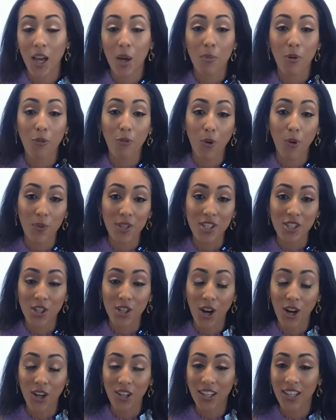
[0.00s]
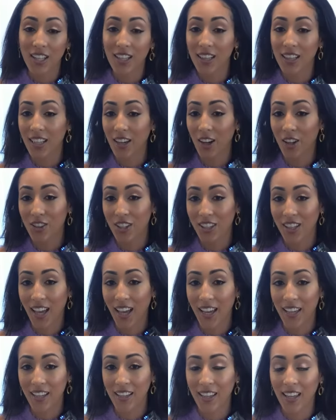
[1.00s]
Before we start, click on the
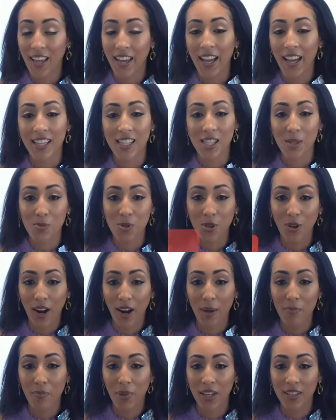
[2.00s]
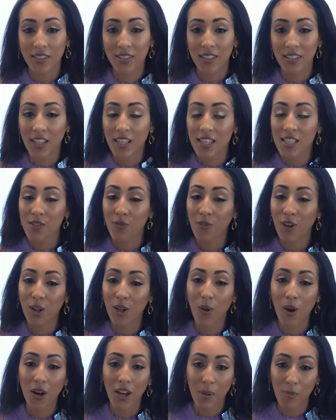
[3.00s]
like and subscribe button to follow
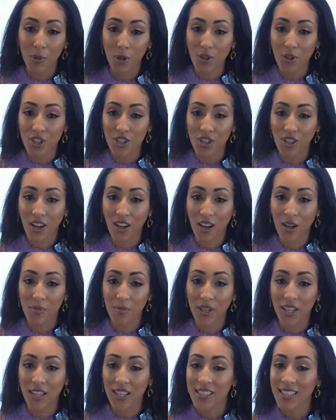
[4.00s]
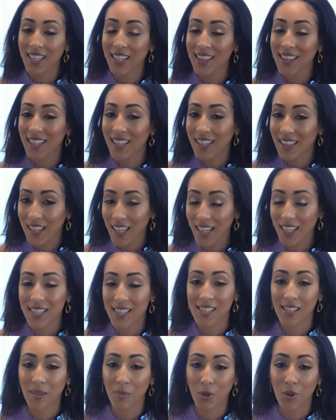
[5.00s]
our Immigration Hub to get the
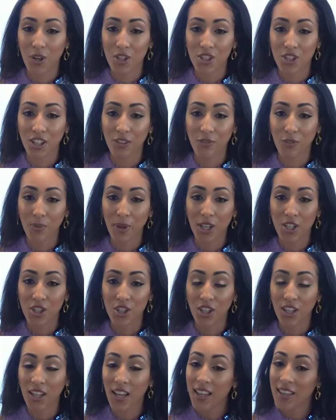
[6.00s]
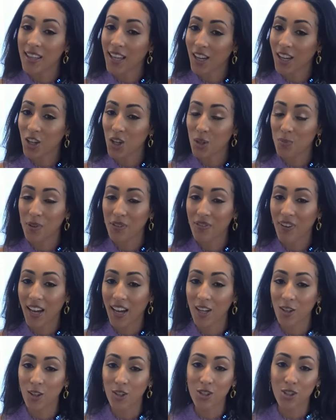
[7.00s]
latest immigration information that could be
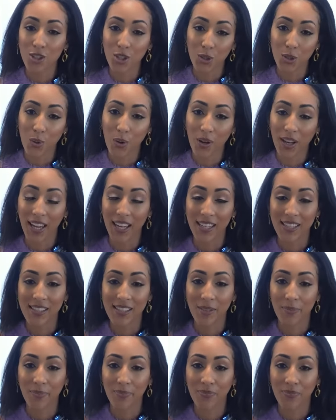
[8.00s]
vital to your case.